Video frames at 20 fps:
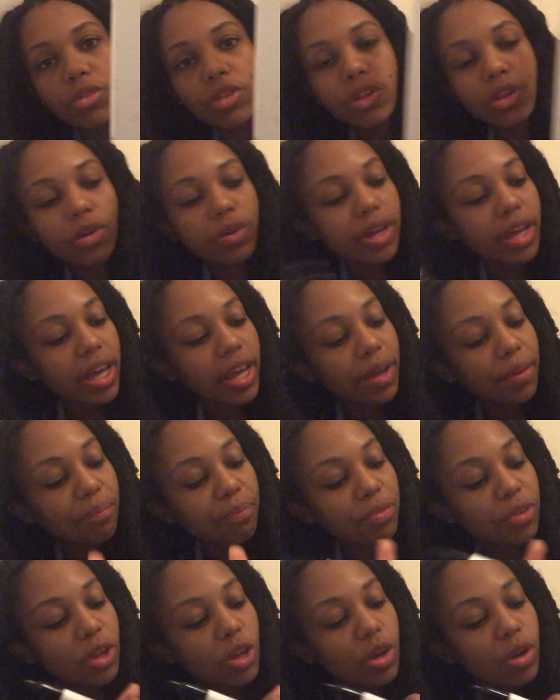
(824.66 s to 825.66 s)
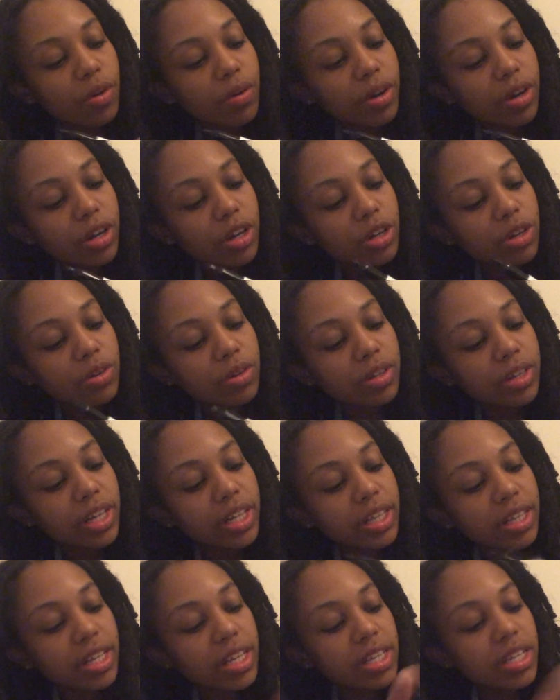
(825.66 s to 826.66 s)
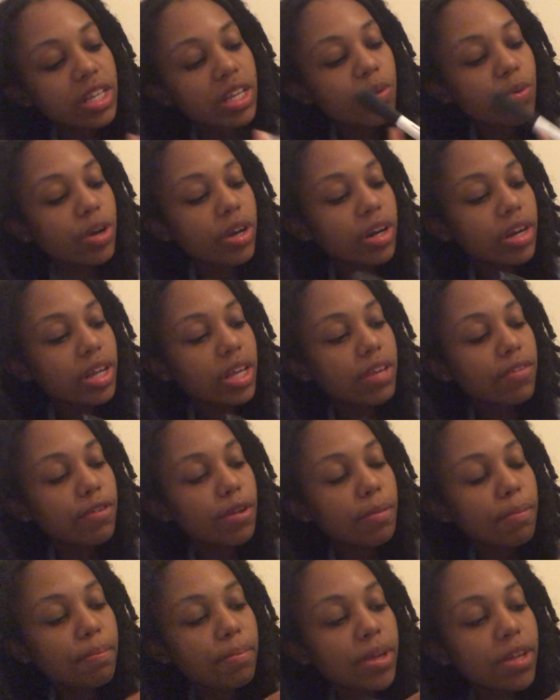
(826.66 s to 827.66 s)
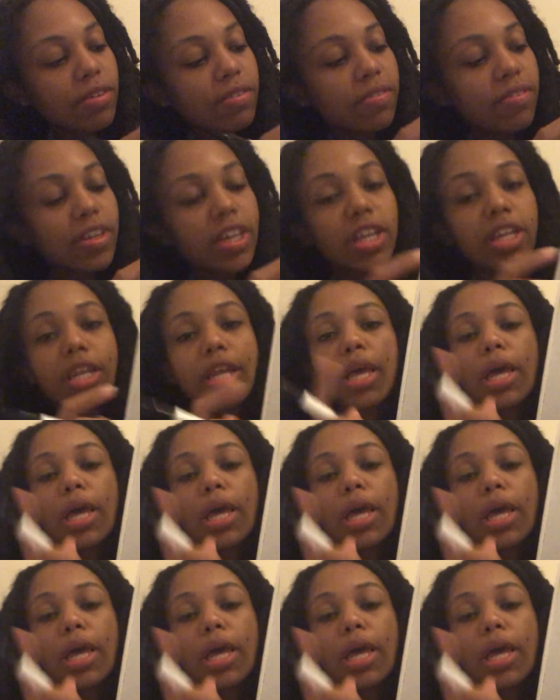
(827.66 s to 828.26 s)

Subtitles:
Okay? We're going to do it like this, and then we're going to give him big feet.